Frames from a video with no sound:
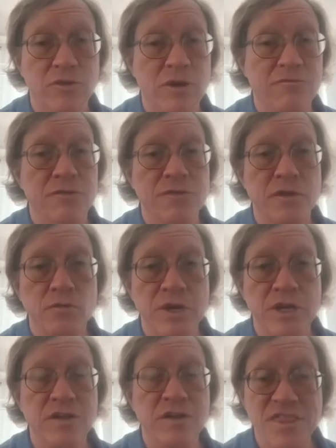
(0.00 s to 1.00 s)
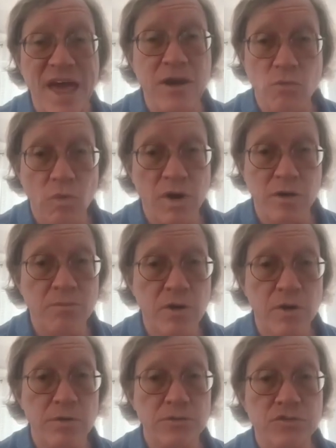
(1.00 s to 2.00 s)
effort that went into that one
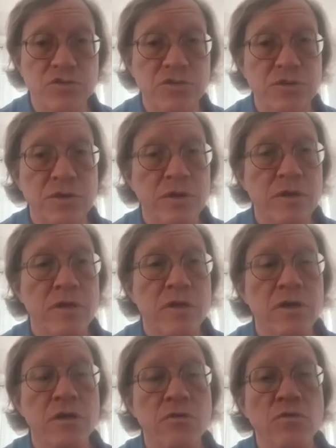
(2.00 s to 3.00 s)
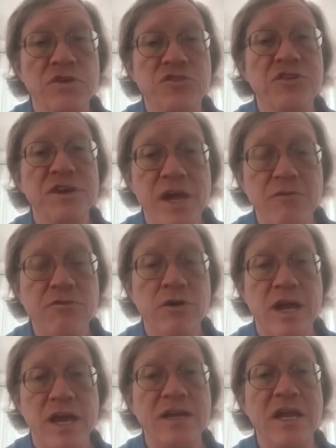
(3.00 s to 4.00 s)
approach, which never
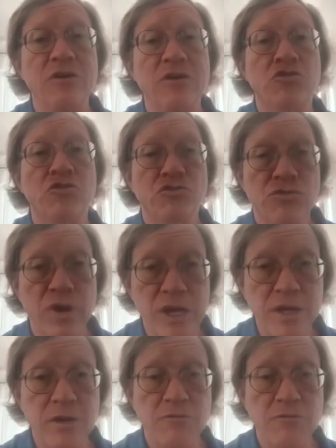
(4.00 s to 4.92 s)
had a thread of